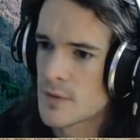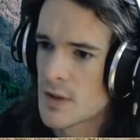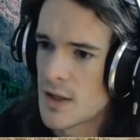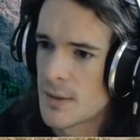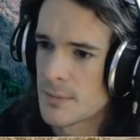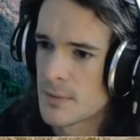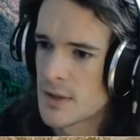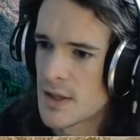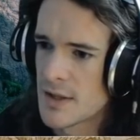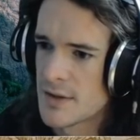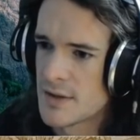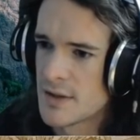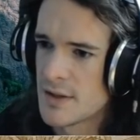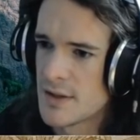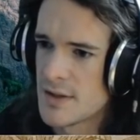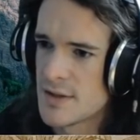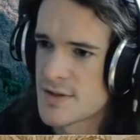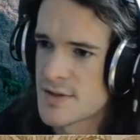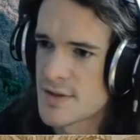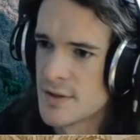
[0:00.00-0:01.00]
I'm glad that
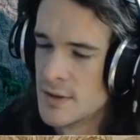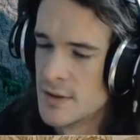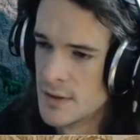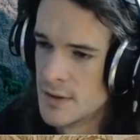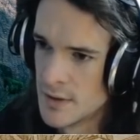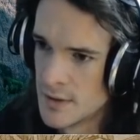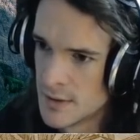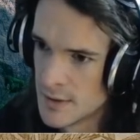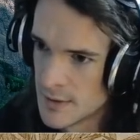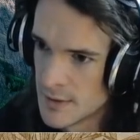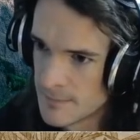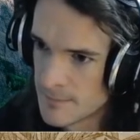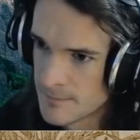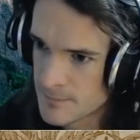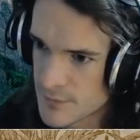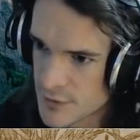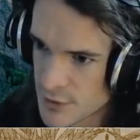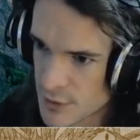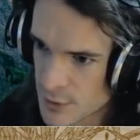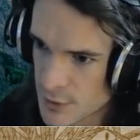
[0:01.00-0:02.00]
he's
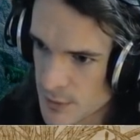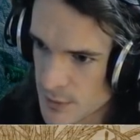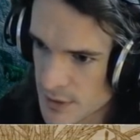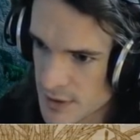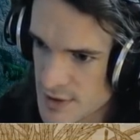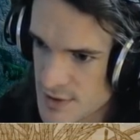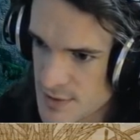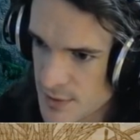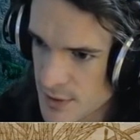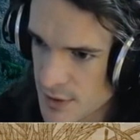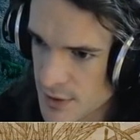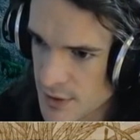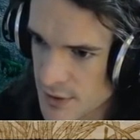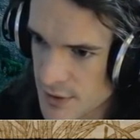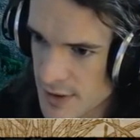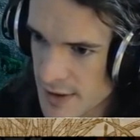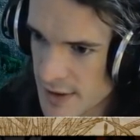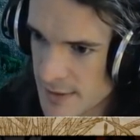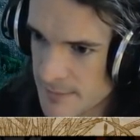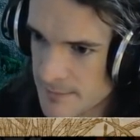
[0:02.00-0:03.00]
doing what he's really
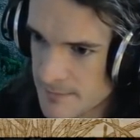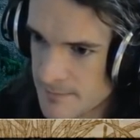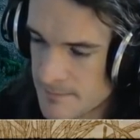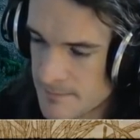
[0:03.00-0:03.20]
good at.